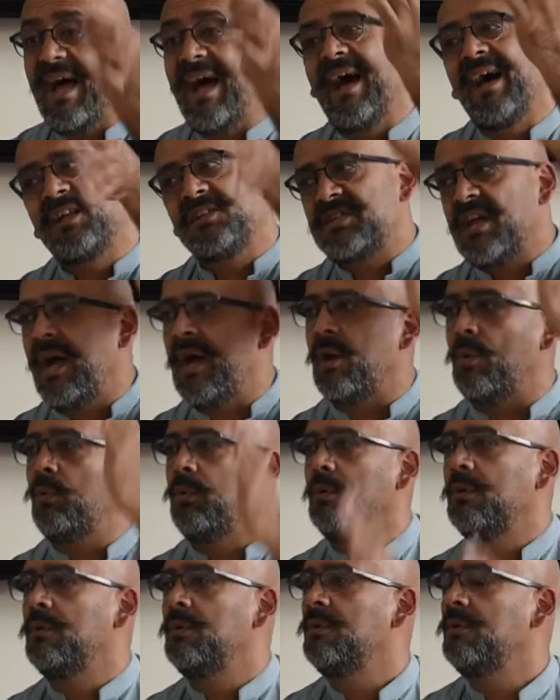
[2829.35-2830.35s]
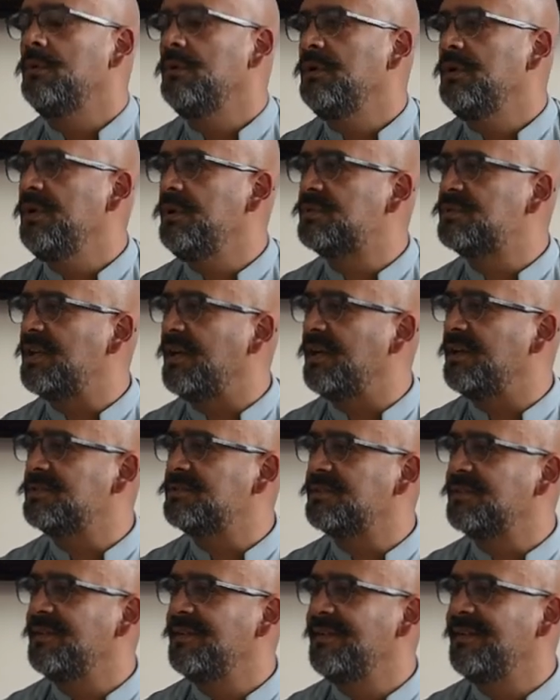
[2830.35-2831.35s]
and how you say
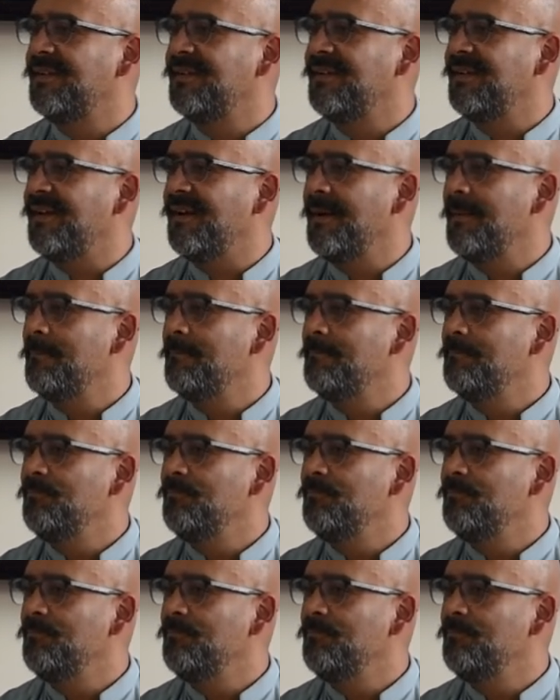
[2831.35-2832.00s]
it, yeah?